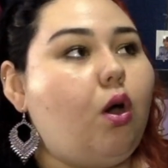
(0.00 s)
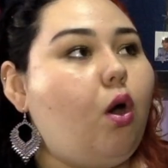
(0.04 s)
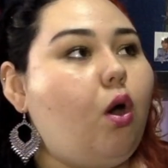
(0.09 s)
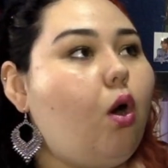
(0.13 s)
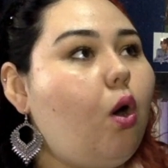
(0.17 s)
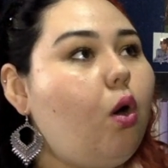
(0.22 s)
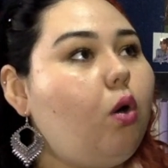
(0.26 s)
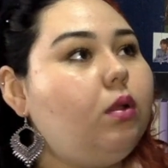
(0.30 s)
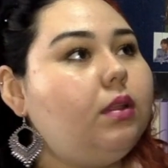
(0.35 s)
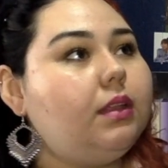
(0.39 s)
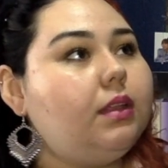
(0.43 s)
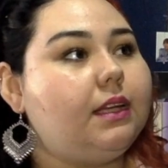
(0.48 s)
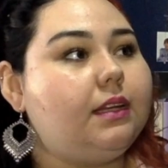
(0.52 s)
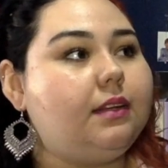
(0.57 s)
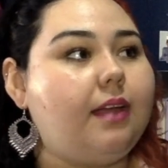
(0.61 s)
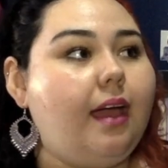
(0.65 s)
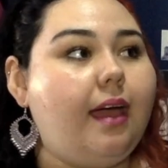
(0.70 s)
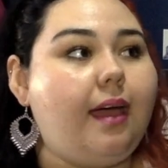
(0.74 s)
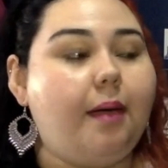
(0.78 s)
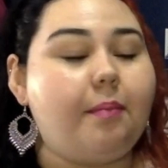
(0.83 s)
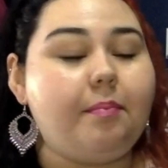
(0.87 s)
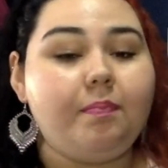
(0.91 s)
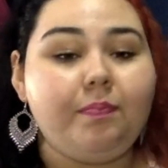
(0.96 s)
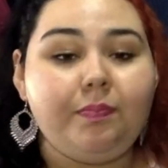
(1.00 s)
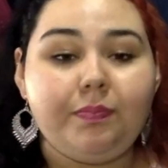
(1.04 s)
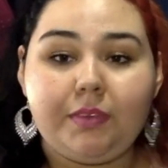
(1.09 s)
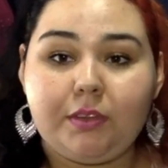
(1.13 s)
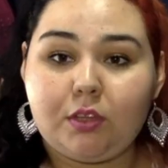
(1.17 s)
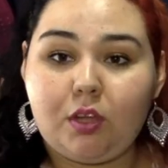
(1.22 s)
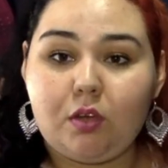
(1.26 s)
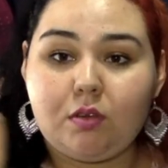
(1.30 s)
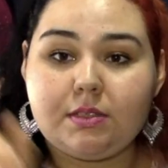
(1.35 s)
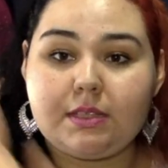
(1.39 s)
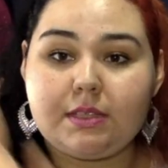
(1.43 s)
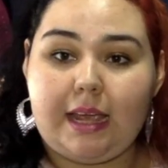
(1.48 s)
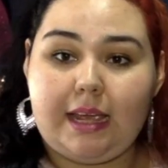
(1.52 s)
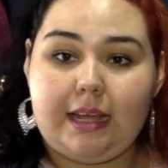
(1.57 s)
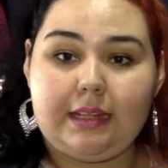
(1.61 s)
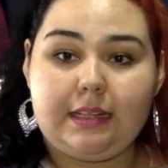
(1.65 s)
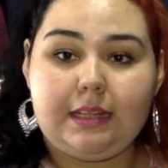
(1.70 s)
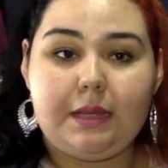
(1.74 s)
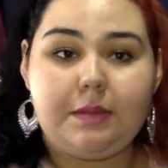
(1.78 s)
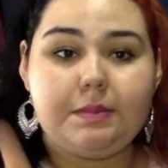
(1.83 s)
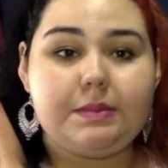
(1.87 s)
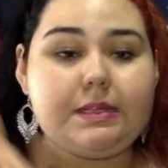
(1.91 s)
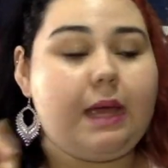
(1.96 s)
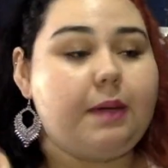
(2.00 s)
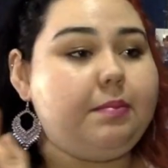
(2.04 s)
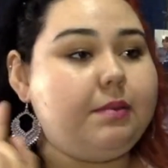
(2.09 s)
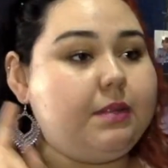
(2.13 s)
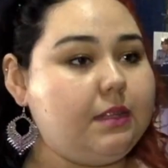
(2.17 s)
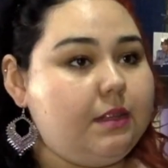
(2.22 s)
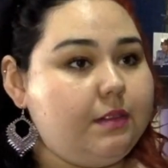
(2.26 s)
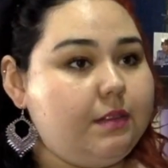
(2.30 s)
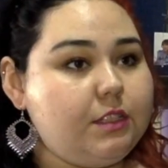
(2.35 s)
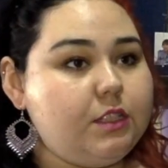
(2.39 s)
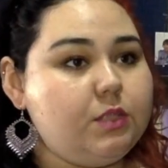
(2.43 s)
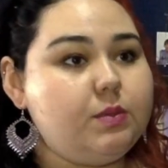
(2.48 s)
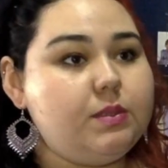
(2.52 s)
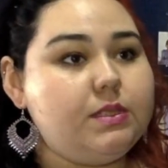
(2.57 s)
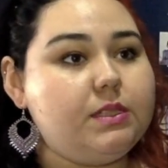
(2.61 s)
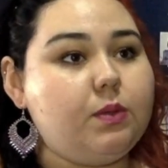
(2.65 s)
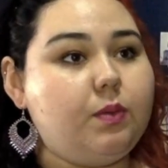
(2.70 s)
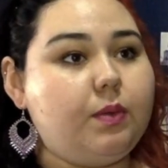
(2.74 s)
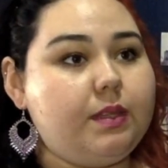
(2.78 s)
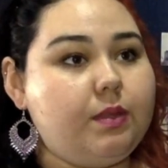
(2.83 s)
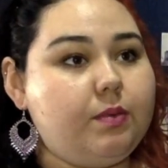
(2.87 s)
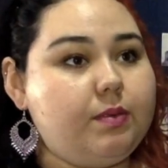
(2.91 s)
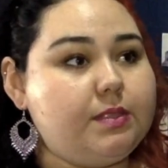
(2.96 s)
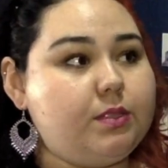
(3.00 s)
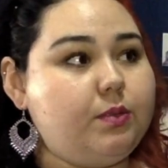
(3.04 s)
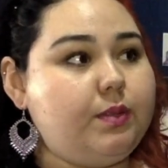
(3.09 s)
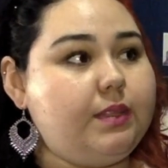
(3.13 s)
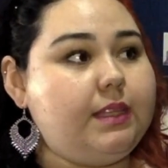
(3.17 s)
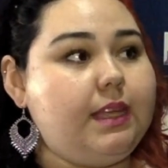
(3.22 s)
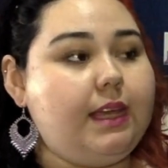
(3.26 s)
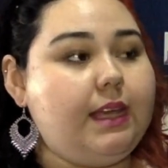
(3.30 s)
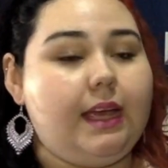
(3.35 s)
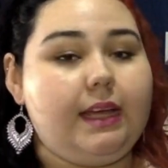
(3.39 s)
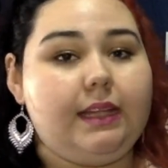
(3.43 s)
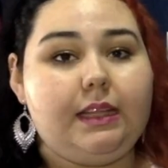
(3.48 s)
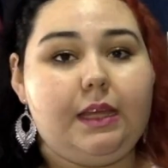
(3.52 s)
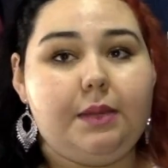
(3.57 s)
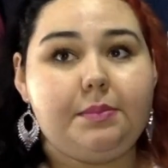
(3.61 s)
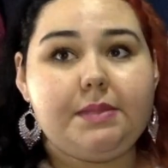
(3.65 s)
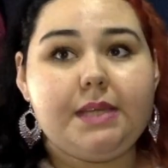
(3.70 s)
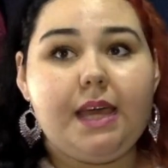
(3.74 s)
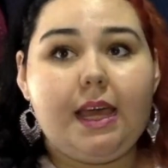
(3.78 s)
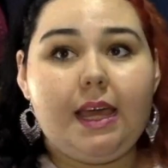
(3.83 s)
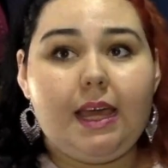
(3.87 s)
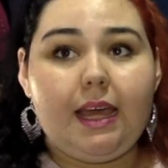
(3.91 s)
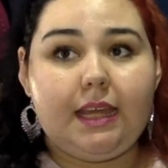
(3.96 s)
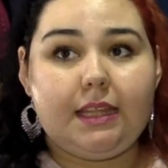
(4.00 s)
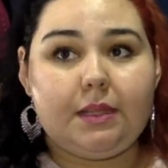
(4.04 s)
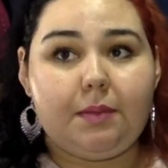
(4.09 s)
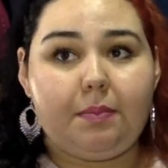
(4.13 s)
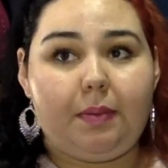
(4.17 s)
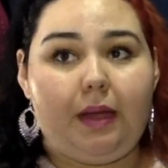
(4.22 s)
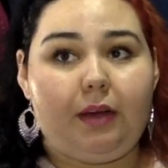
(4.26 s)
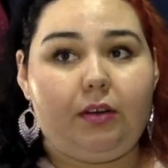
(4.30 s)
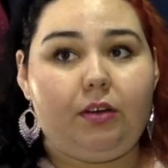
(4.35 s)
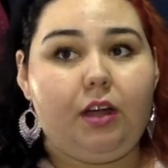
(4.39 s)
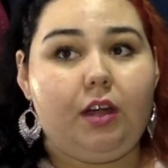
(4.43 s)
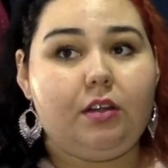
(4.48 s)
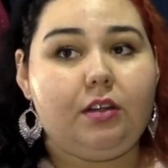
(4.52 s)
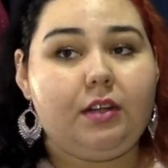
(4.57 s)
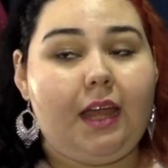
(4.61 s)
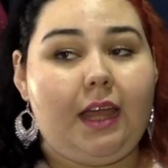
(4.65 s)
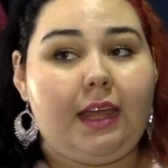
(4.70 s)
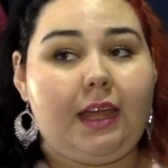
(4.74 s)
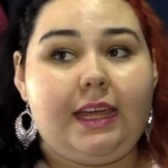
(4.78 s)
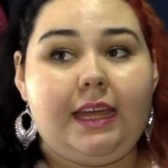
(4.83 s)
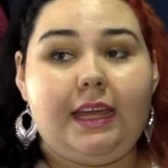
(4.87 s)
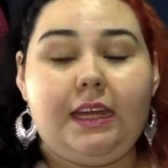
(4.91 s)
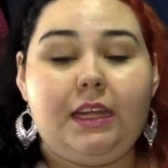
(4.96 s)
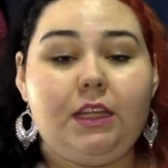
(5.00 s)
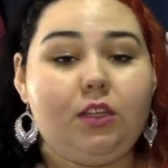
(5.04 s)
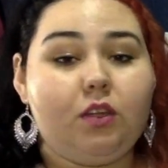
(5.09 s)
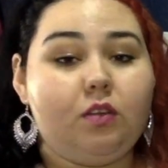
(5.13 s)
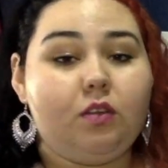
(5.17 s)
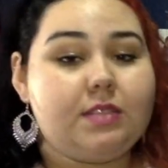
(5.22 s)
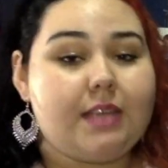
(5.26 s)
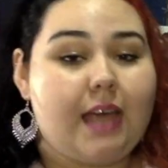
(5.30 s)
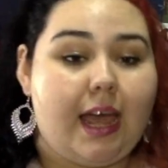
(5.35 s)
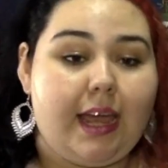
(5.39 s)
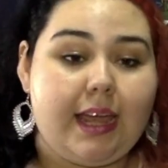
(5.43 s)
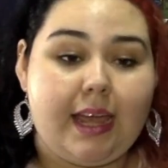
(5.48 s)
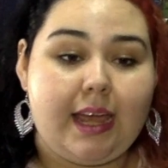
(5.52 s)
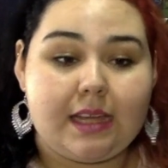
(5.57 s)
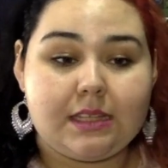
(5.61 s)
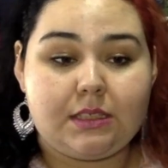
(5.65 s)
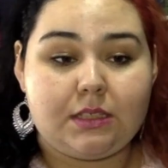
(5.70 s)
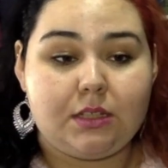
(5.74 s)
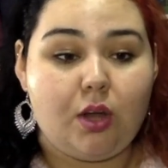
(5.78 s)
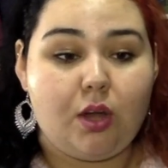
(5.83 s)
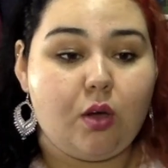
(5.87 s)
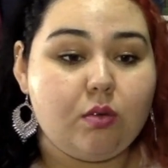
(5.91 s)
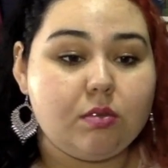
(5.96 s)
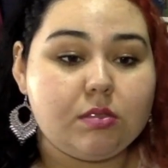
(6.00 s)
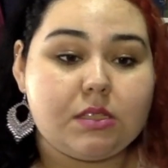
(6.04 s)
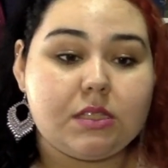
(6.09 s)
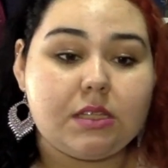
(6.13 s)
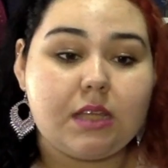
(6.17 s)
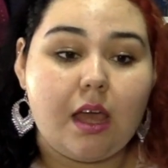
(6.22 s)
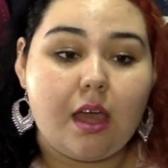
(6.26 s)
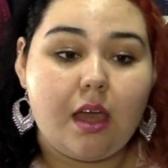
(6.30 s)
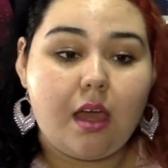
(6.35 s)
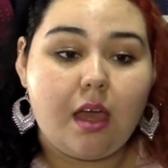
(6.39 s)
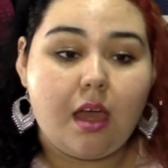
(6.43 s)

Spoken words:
Holy damn. Those A-libs, I believe she was the one that was doing the A-libs in the background, like hitting those high-ass notes.